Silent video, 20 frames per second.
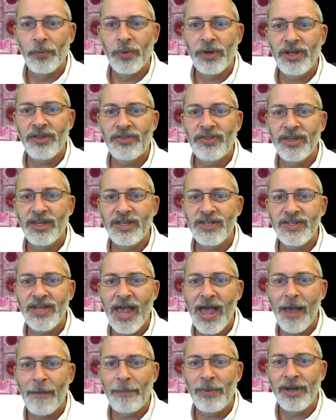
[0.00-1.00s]
What do you think is
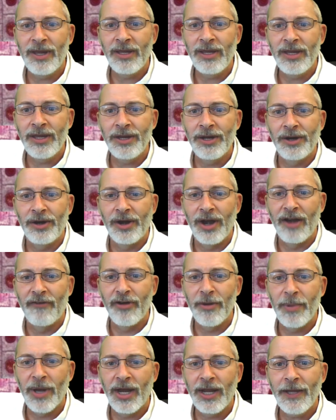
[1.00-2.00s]
happening here,
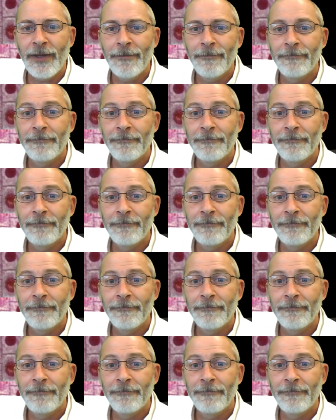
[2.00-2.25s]
everybody?